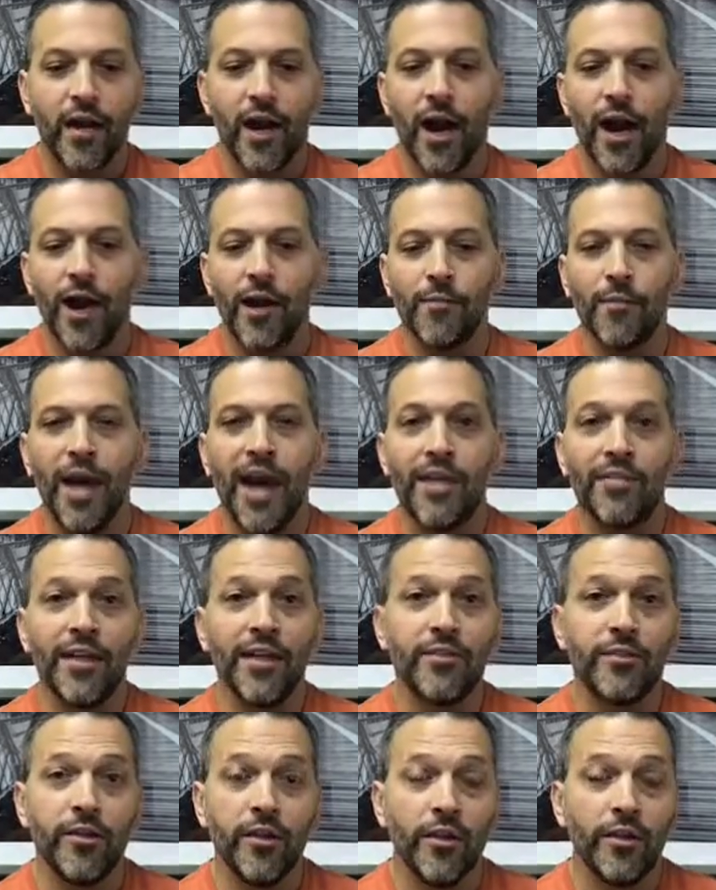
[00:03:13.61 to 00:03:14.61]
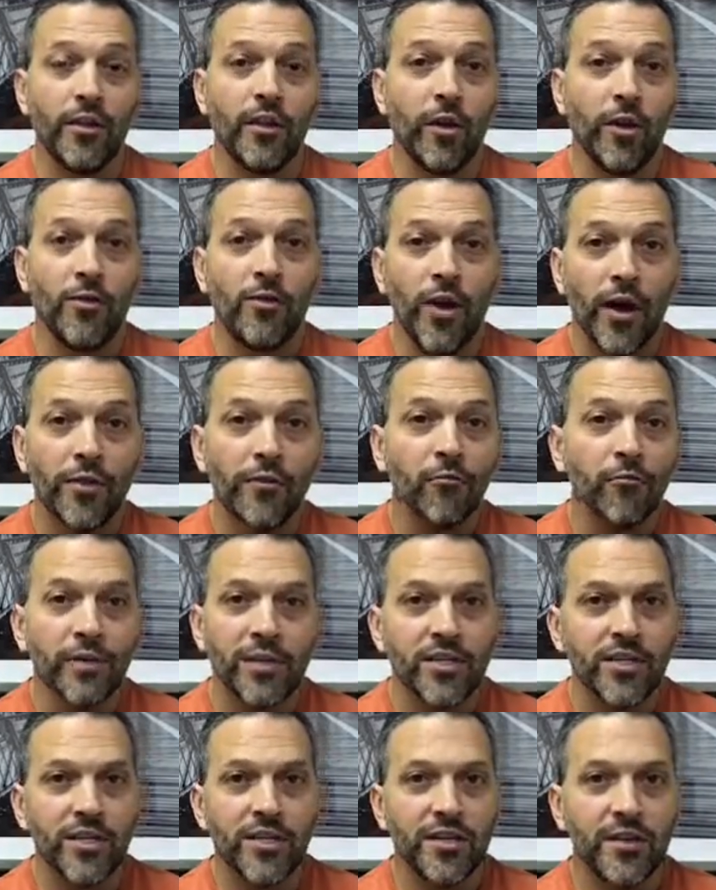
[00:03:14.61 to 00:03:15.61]
And then another
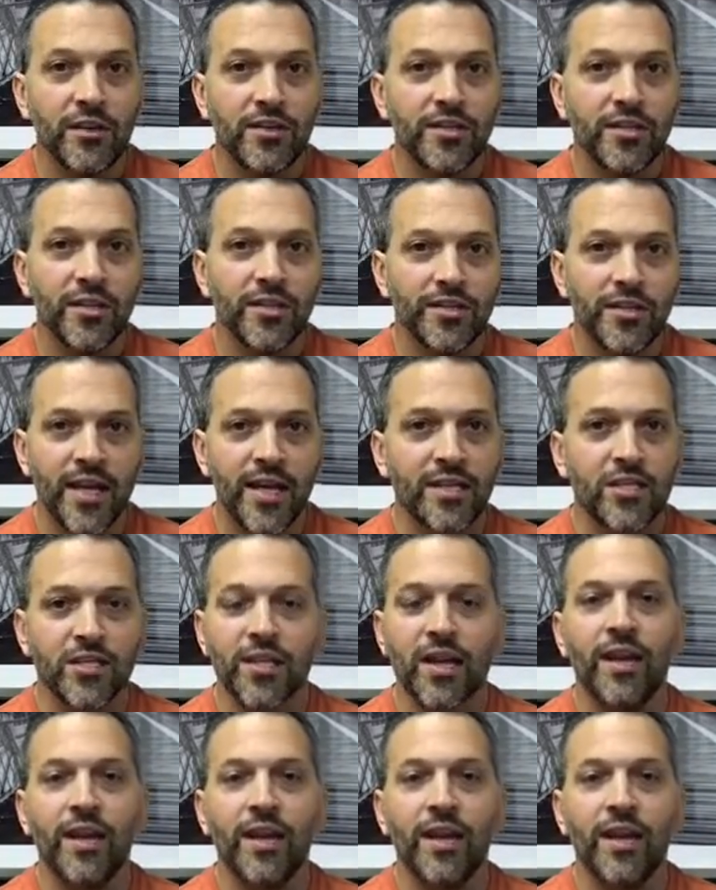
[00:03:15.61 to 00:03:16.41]
reason is this: